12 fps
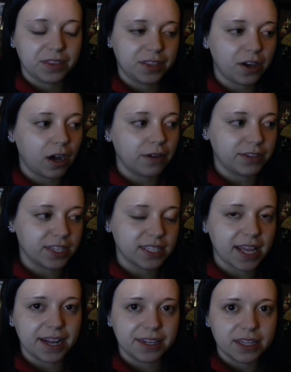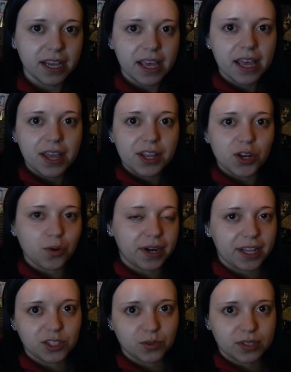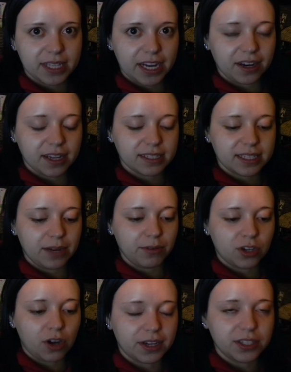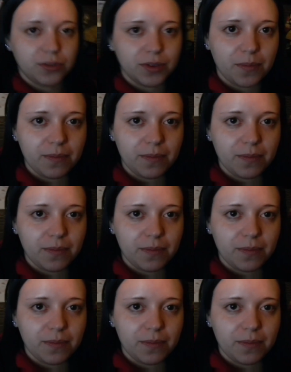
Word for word: the office, and no one else was there because they were gone to a